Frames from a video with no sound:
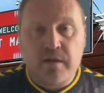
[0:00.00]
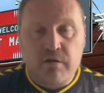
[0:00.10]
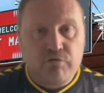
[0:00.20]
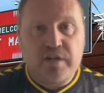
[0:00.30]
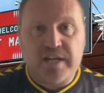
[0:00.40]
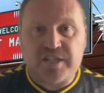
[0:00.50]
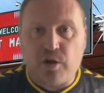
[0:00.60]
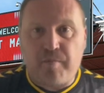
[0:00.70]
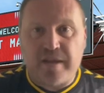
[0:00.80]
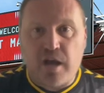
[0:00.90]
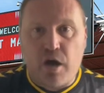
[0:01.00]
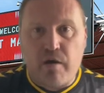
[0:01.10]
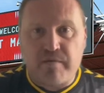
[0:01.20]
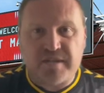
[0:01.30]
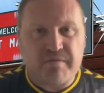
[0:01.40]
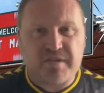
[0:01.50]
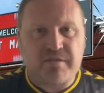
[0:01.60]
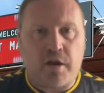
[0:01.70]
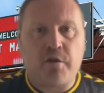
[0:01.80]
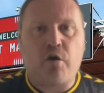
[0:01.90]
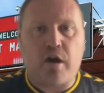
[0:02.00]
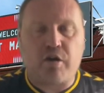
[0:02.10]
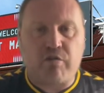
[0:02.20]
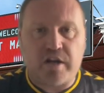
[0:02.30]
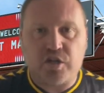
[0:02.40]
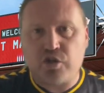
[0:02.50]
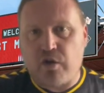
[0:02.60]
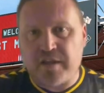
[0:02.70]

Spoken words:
really sloppy goal. It was not a great shot